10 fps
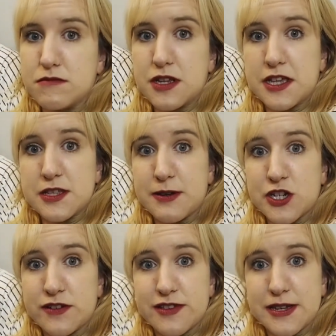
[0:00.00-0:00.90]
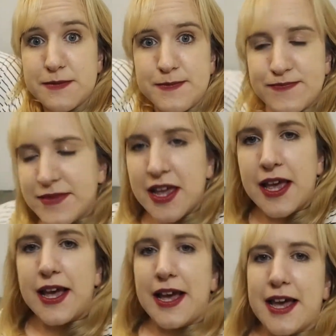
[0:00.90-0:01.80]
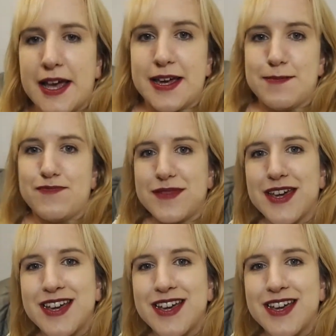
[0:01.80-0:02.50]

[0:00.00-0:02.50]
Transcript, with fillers: nearly smashed everything. Um,